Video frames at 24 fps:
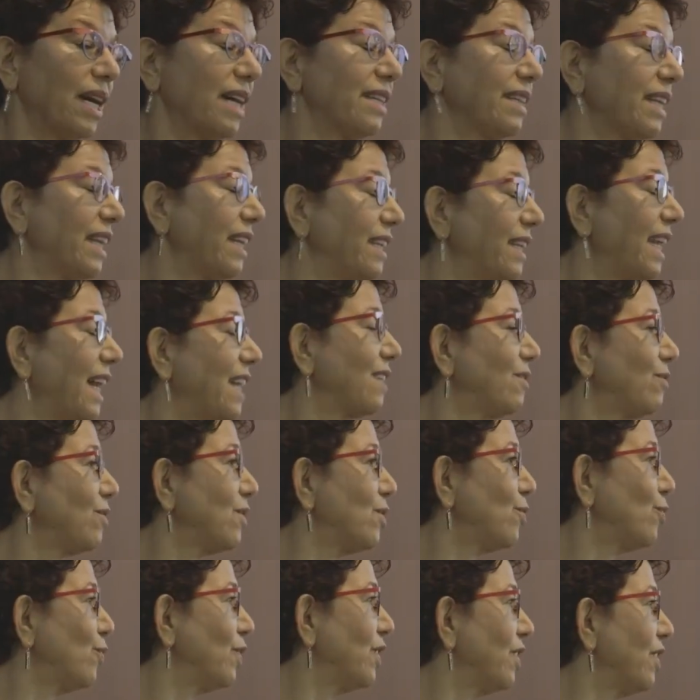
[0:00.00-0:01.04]
and that
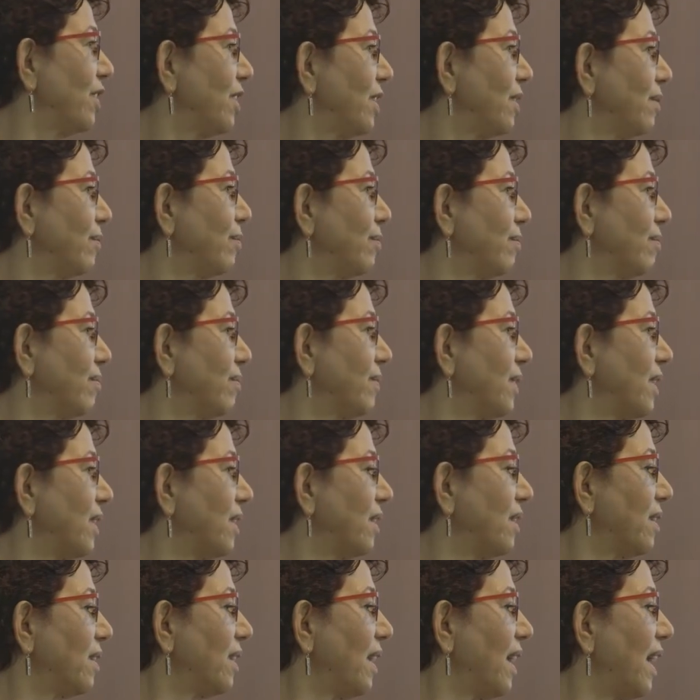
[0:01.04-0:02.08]
was when I
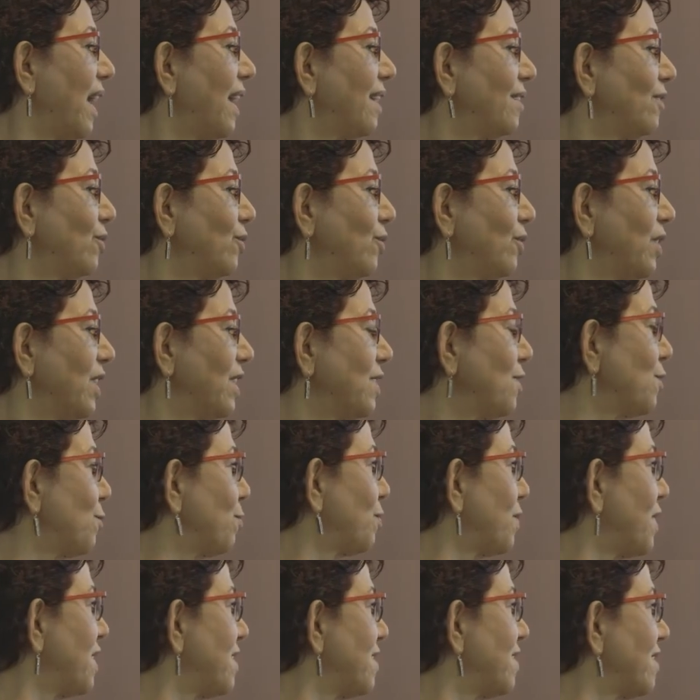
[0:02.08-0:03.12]
had to
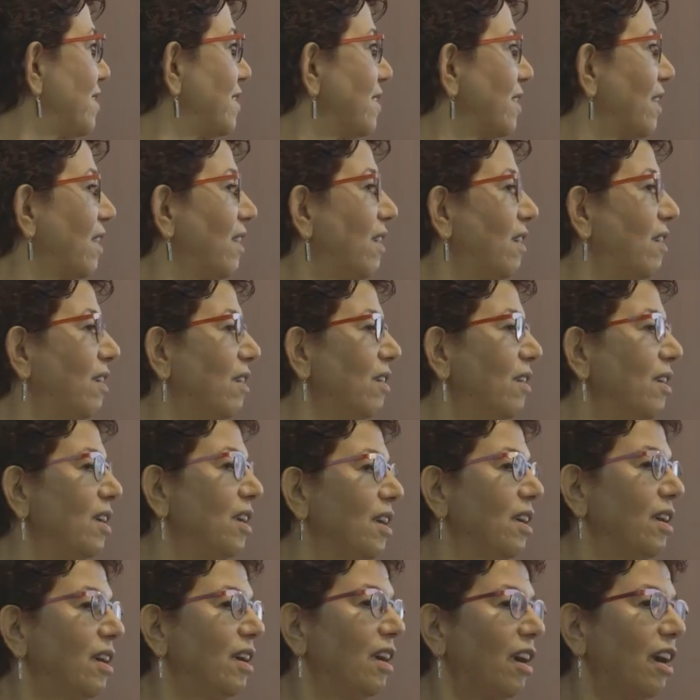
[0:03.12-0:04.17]
express how
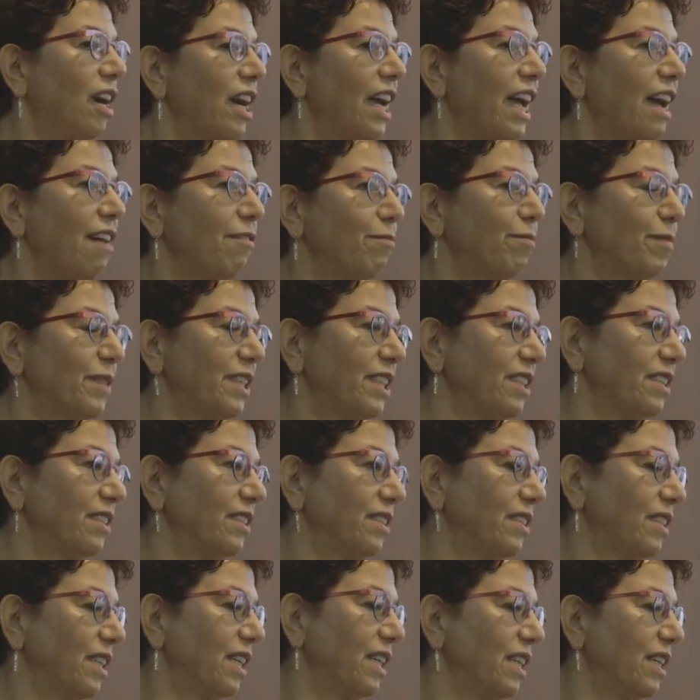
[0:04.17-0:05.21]
I have been
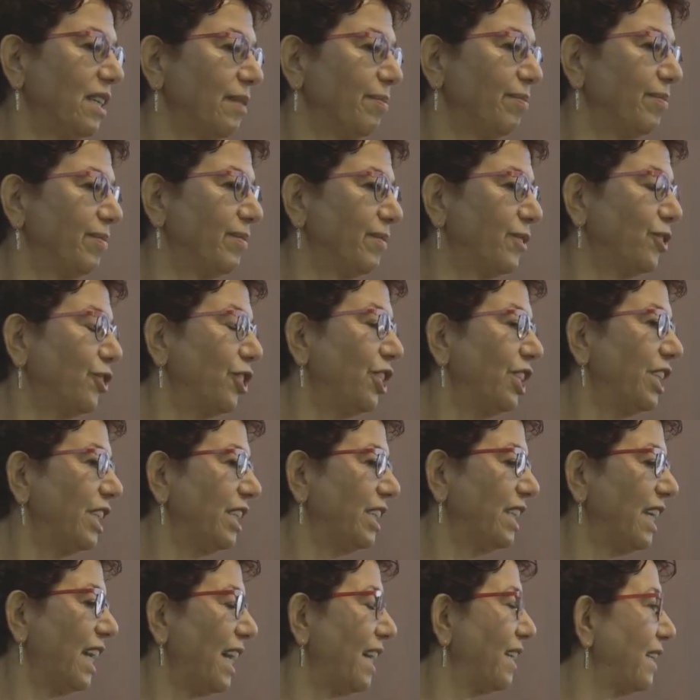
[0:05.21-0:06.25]

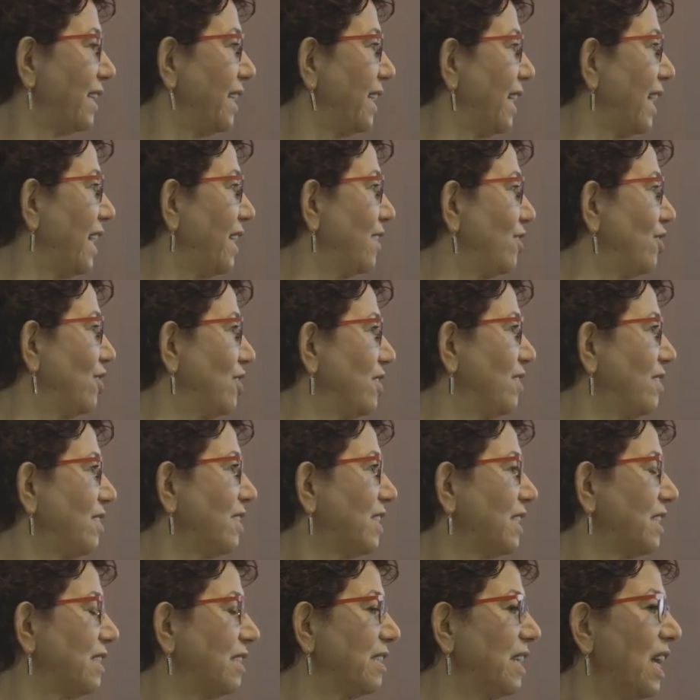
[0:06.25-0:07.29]
treated at the
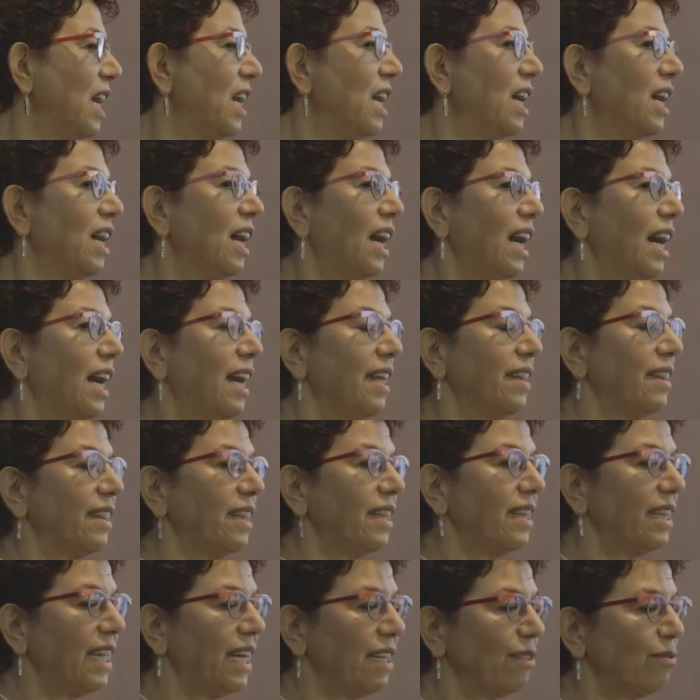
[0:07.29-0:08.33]
agencies.
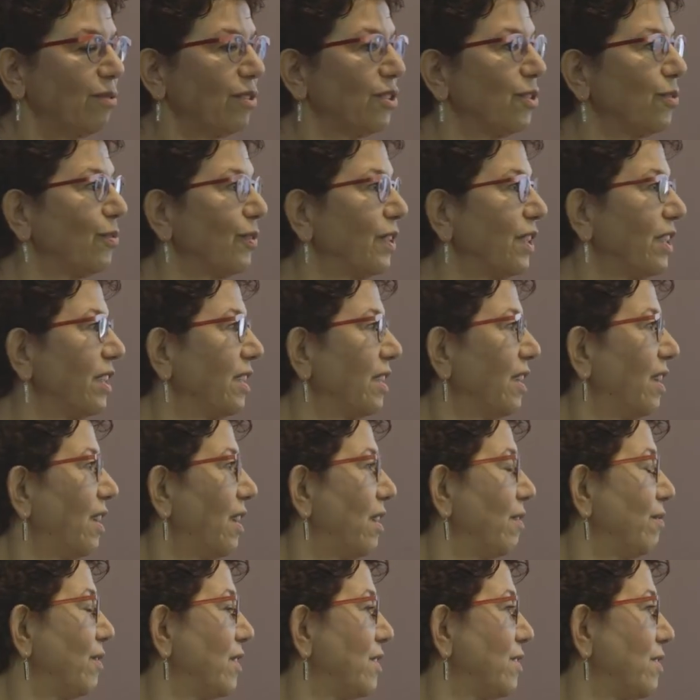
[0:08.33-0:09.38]
And that was when
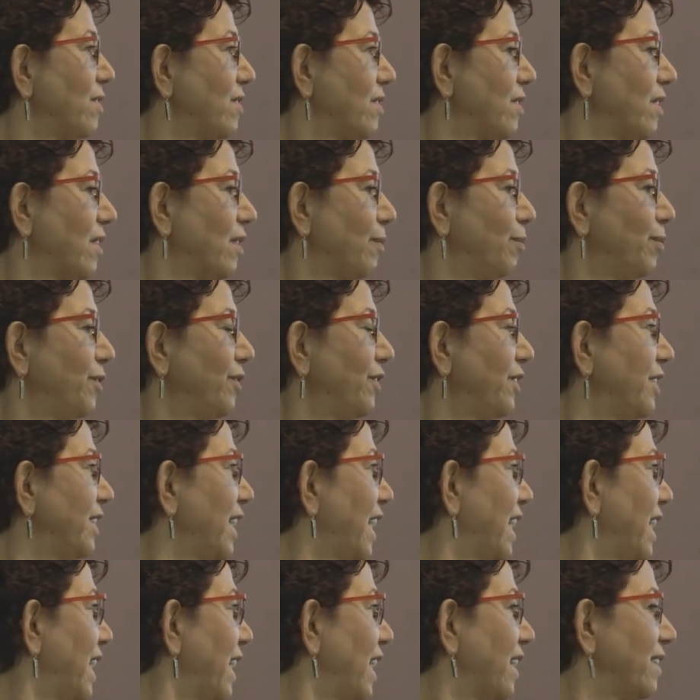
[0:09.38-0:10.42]
I was put
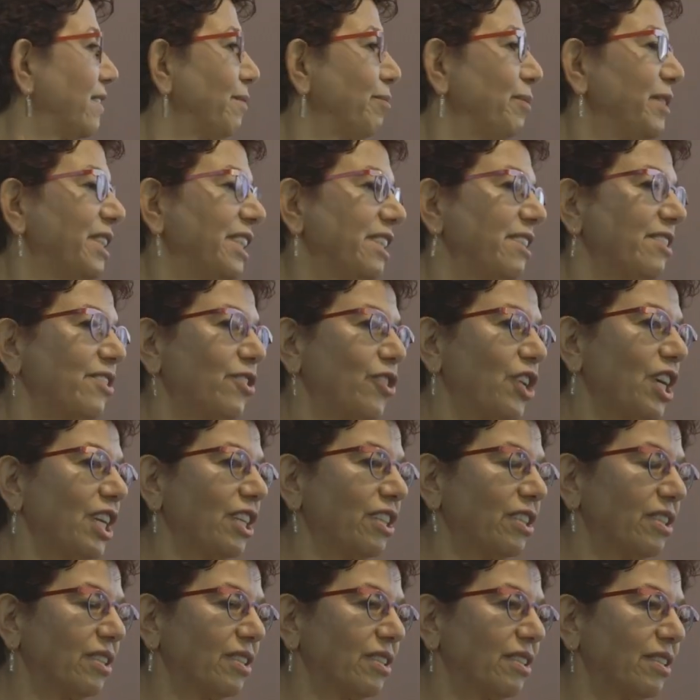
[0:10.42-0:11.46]
in an
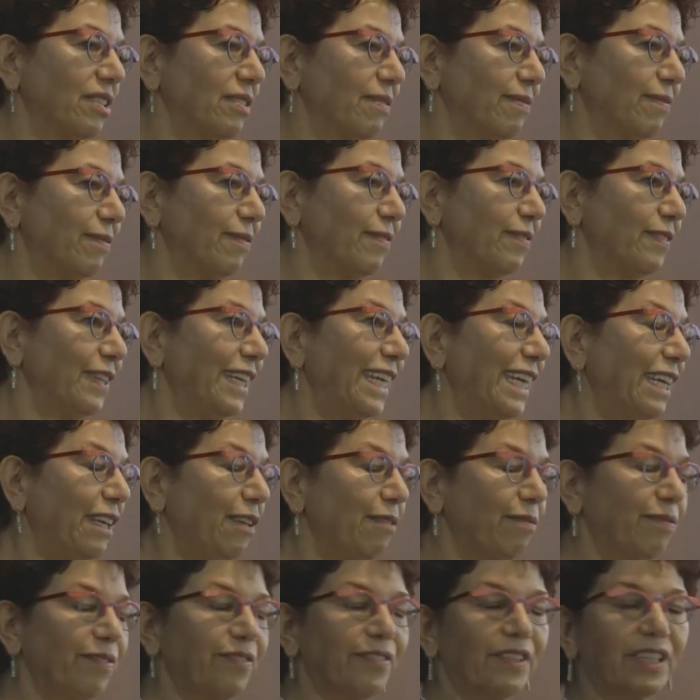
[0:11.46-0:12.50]
administrative
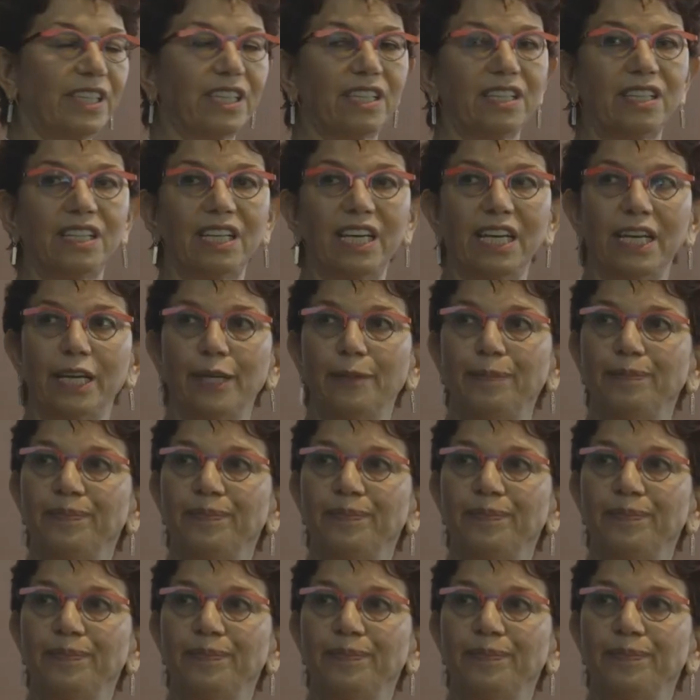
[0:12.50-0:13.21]
leave till